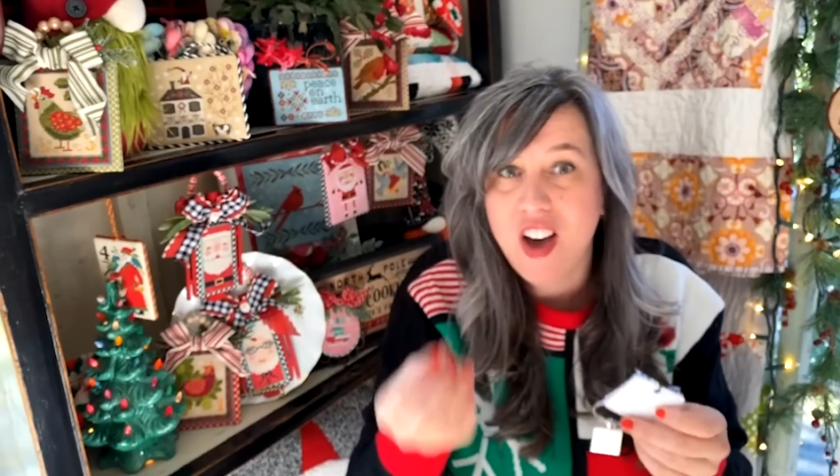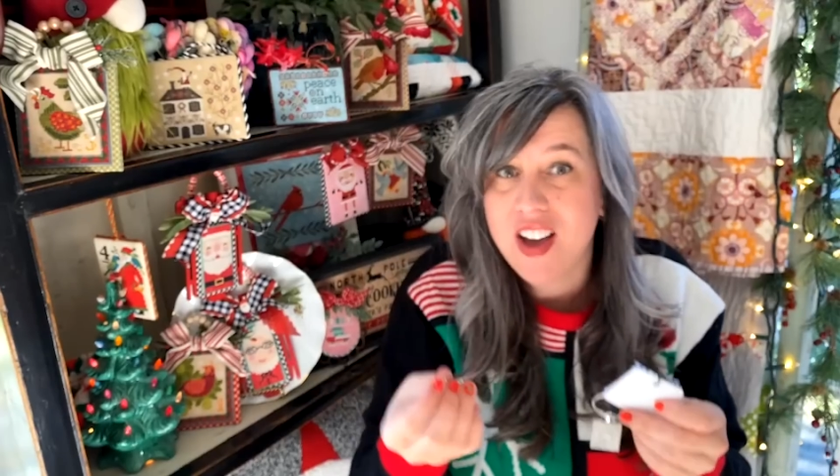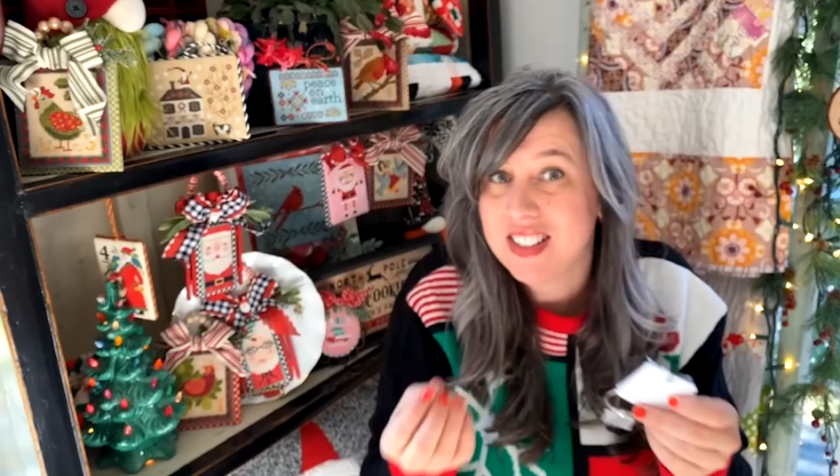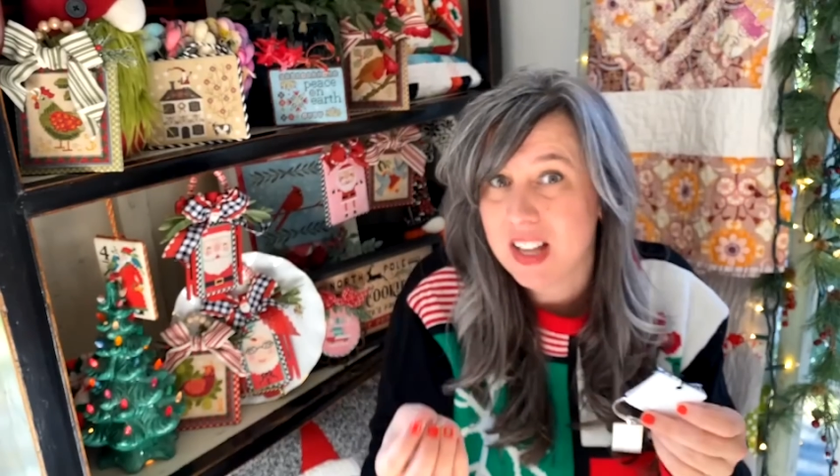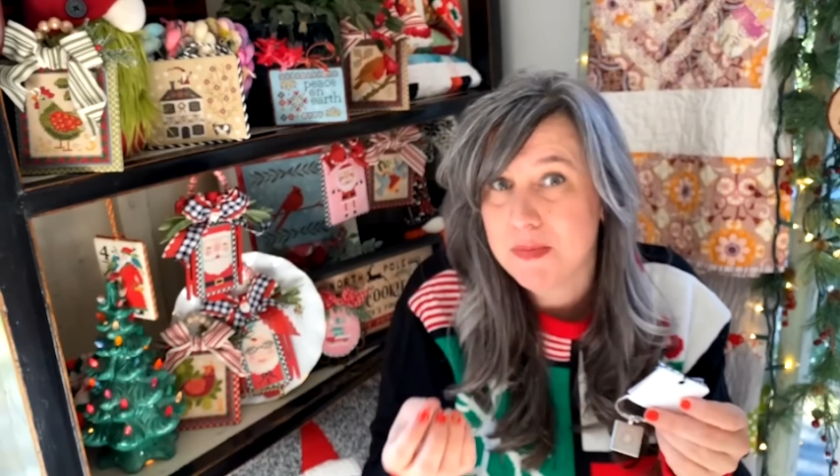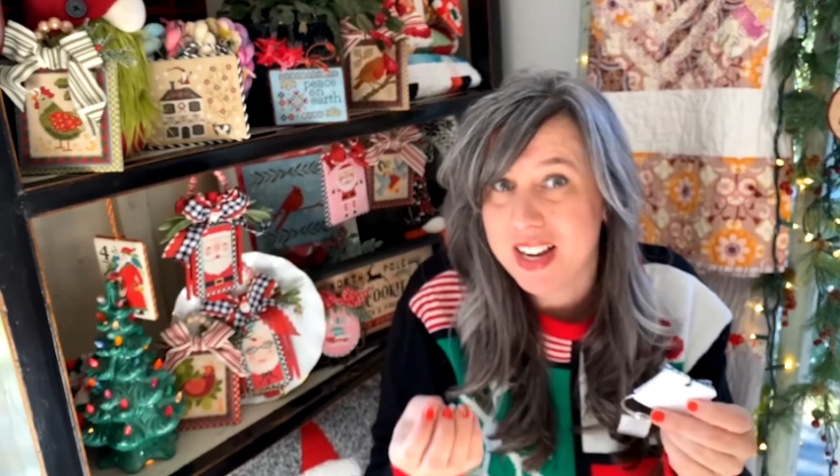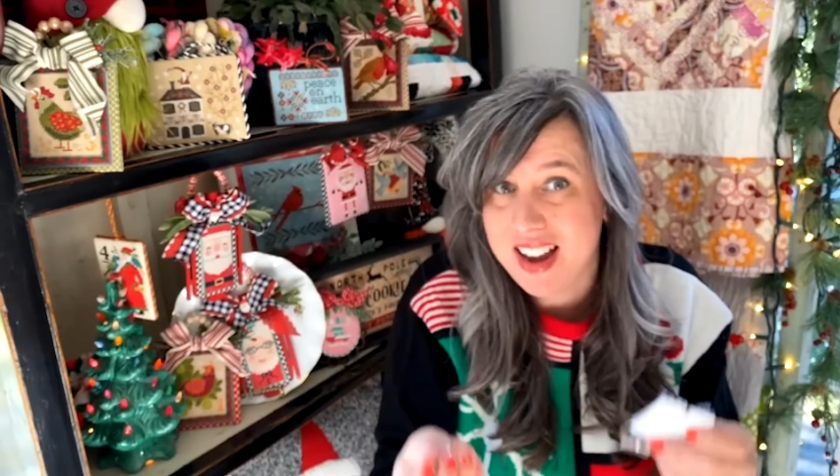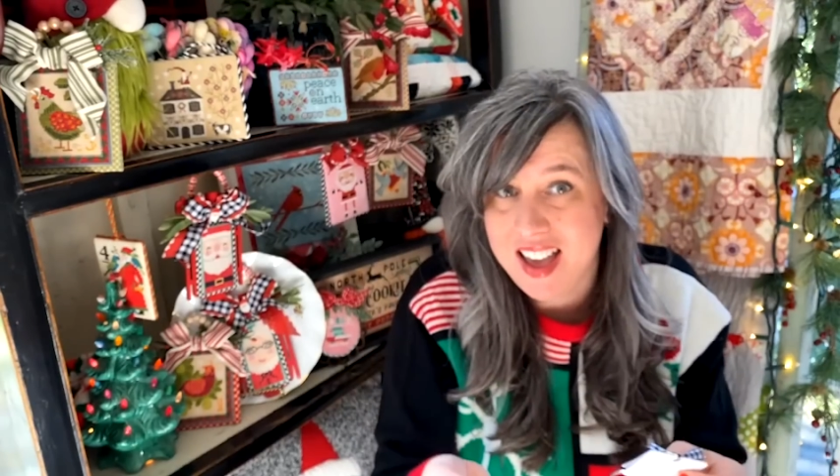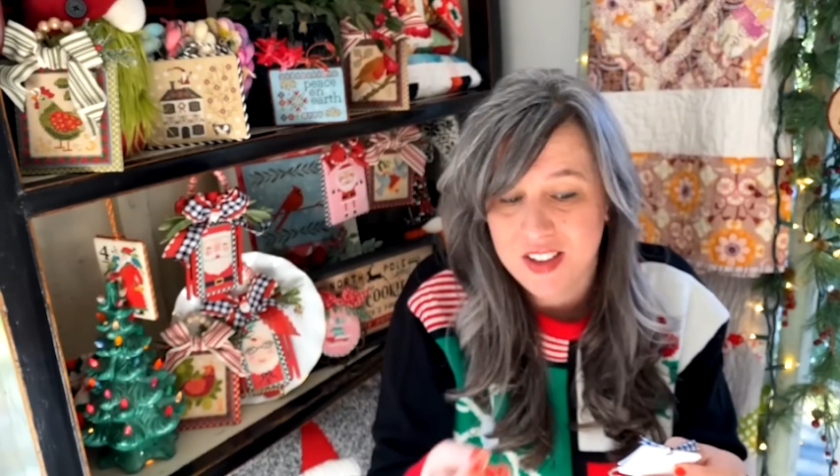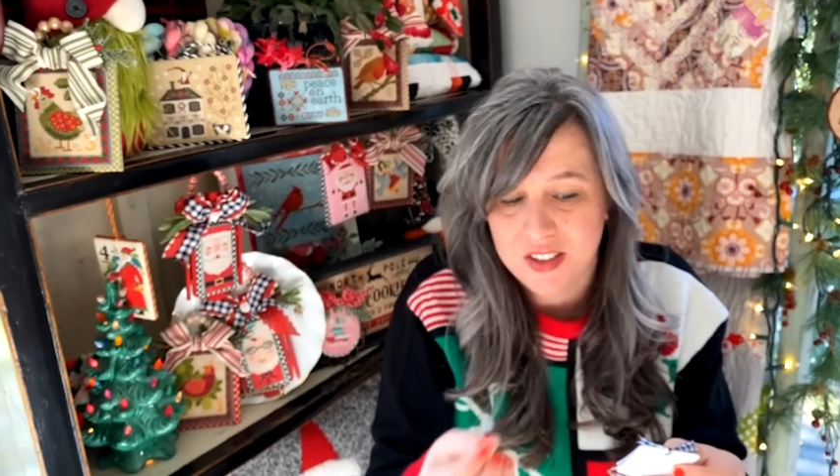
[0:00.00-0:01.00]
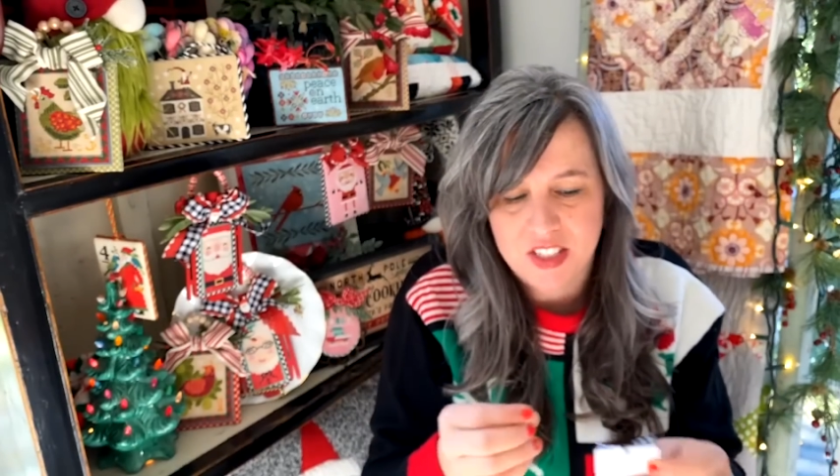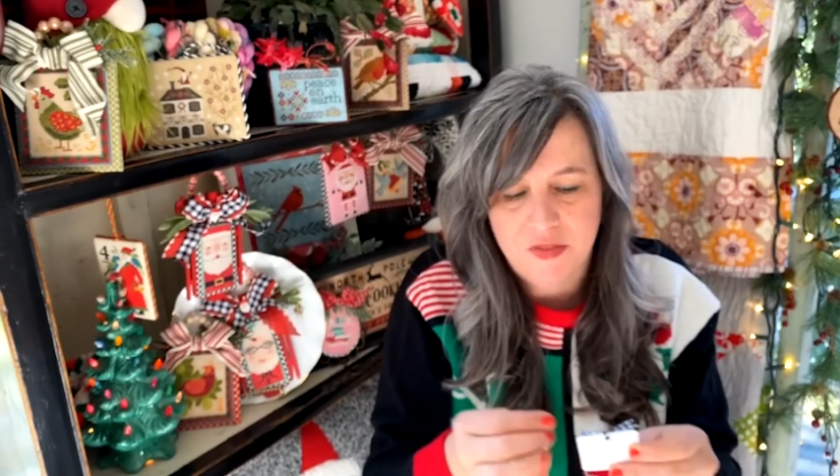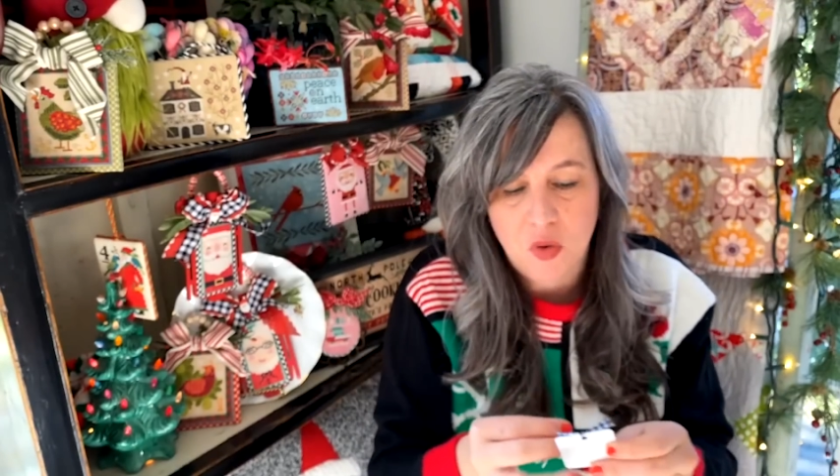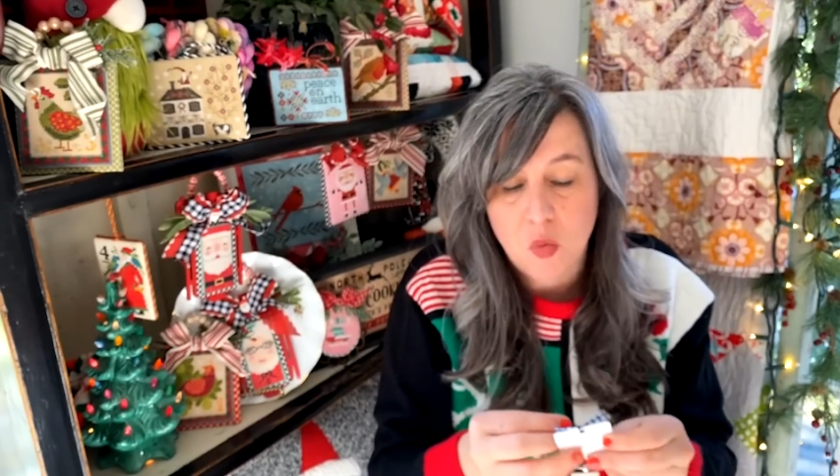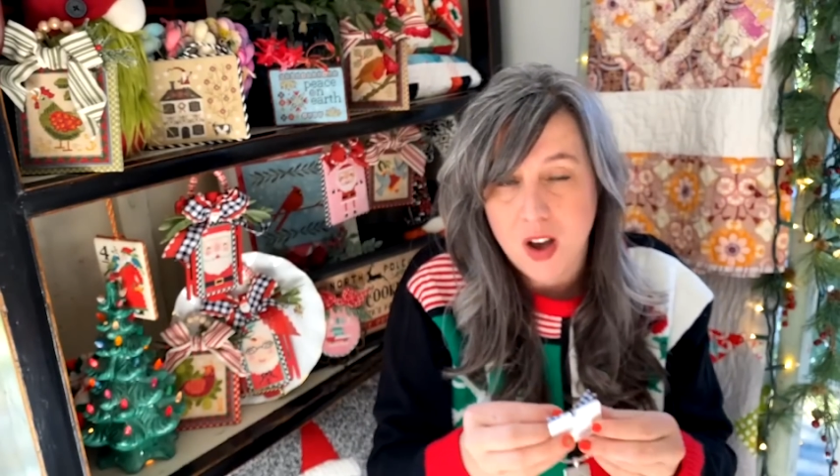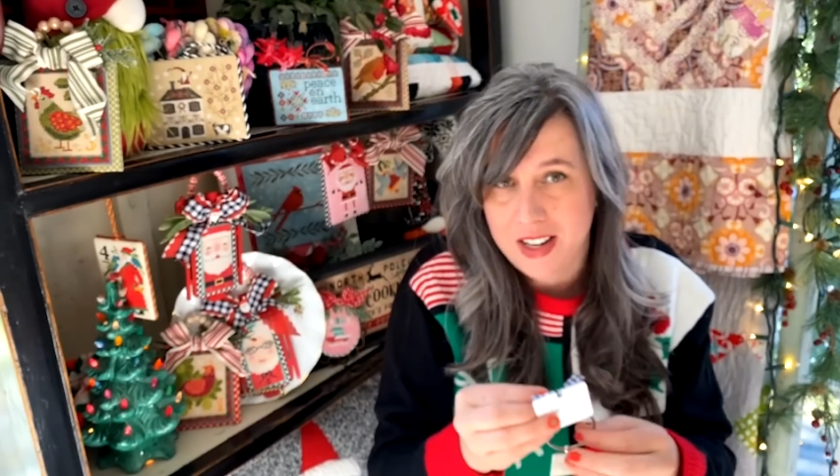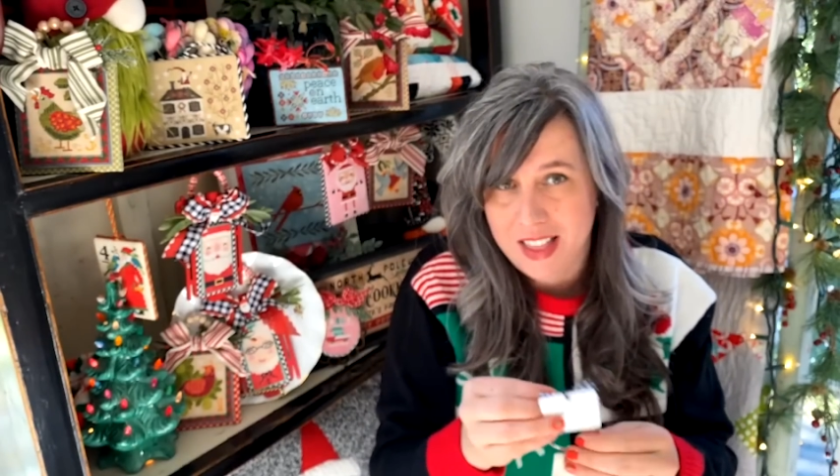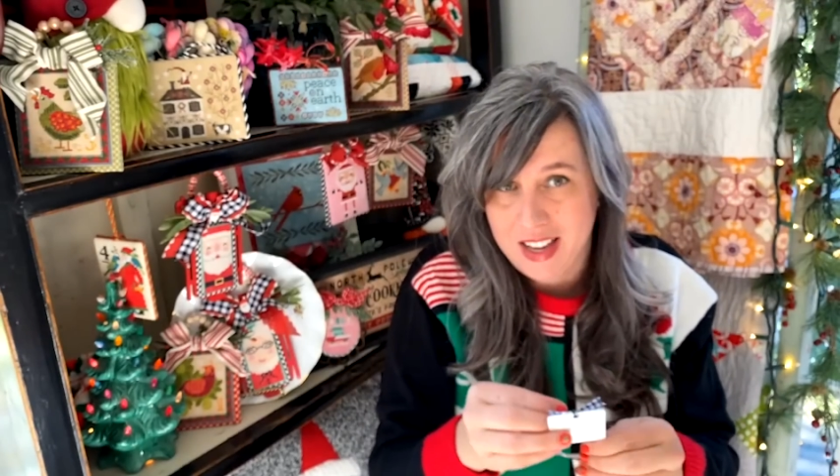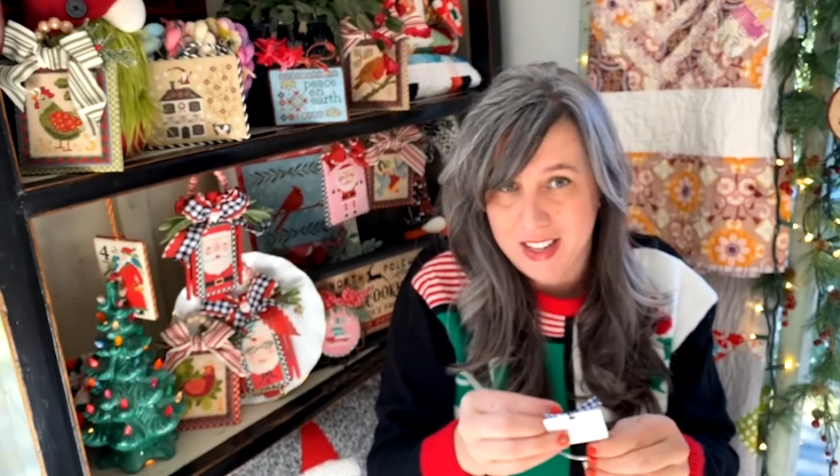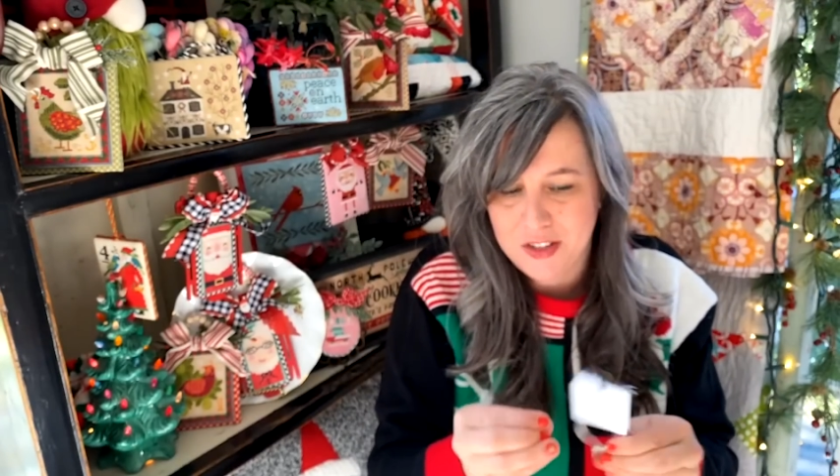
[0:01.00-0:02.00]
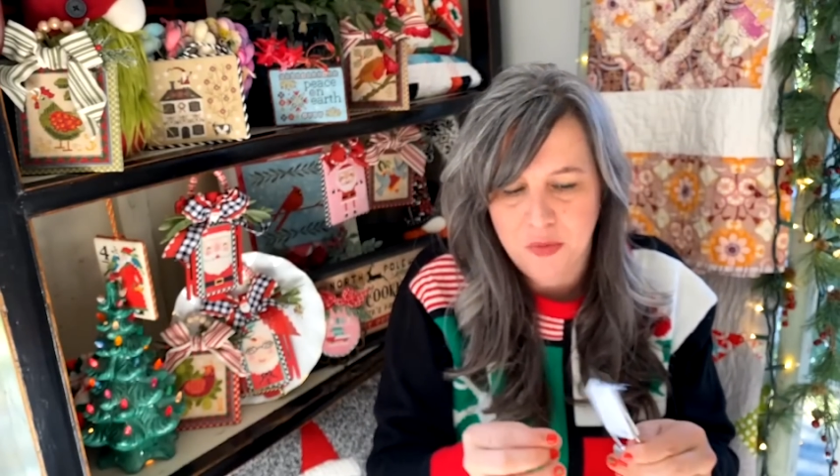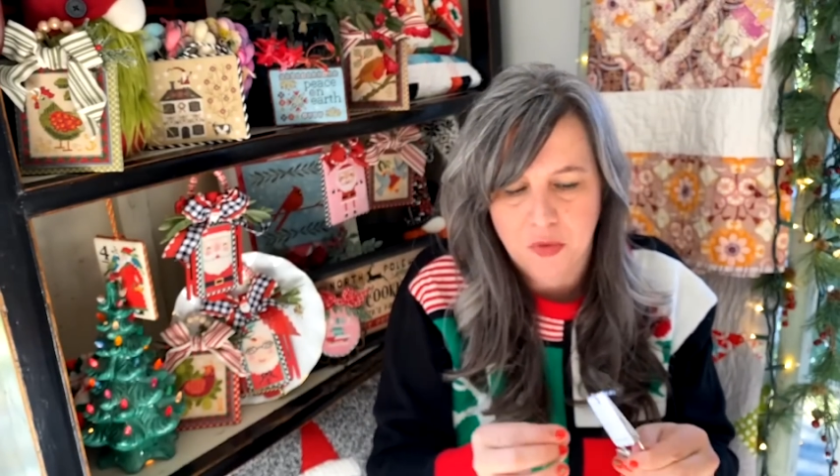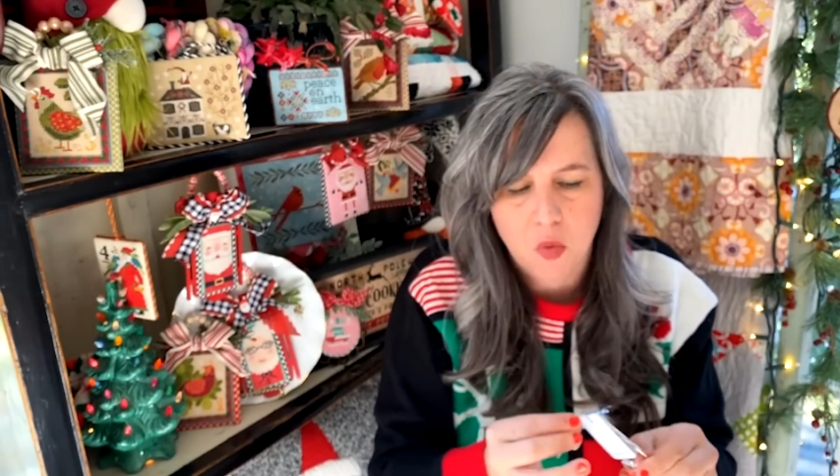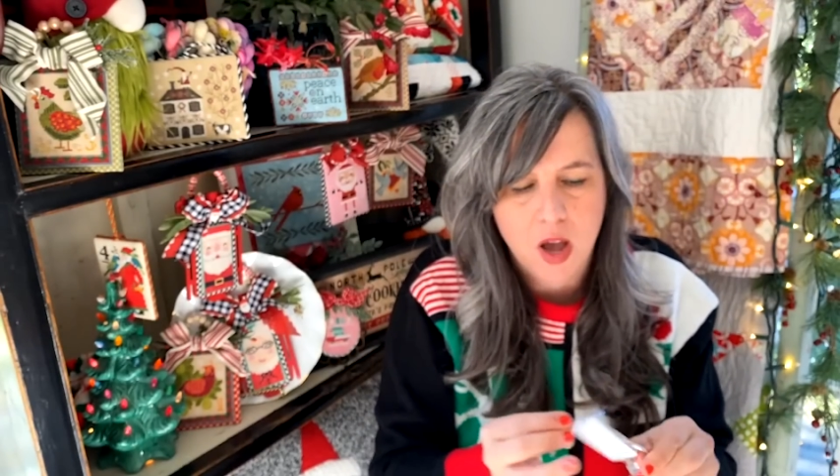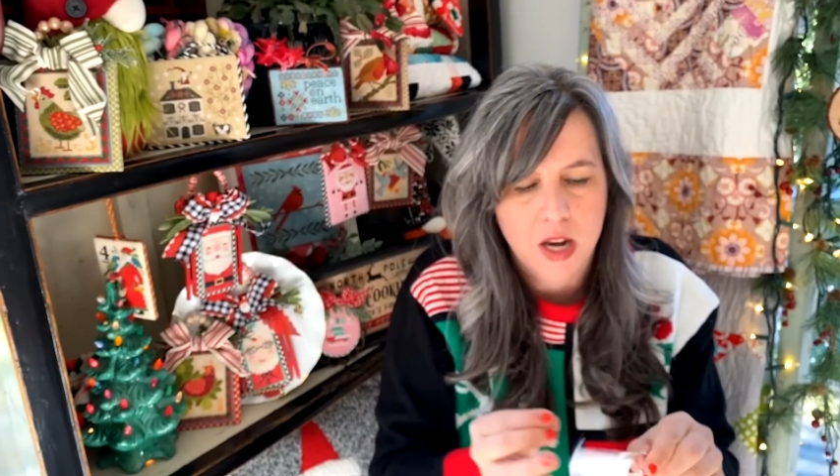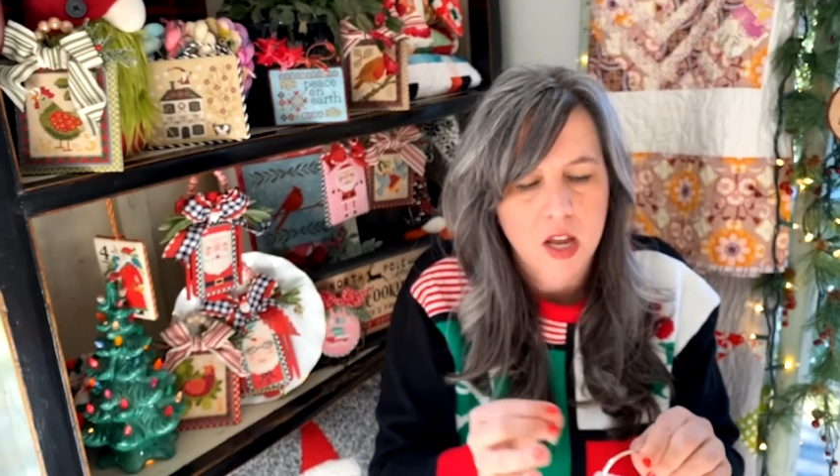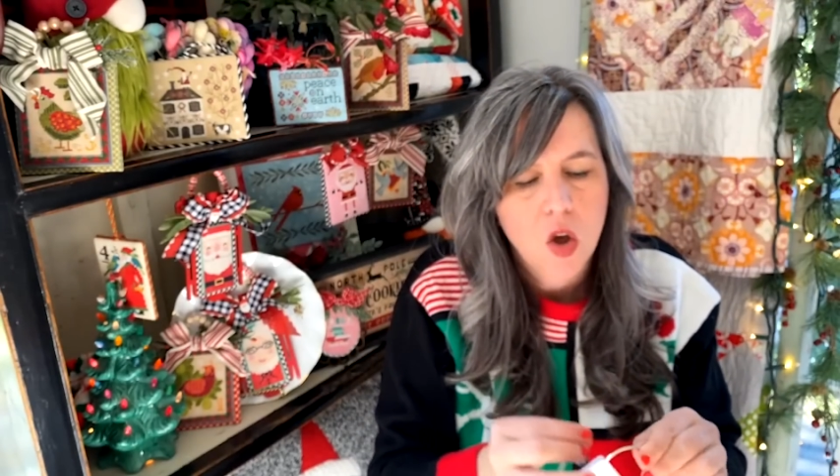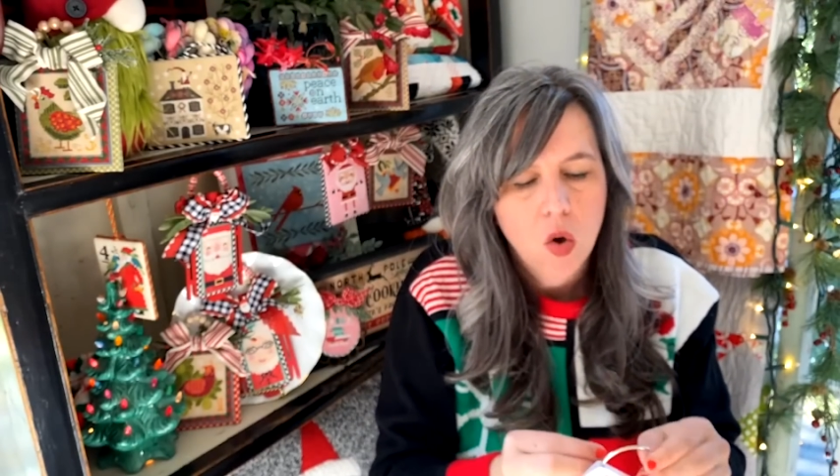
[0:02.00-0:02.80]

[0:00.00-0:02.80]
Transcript: on something else if you wanted like a two for one.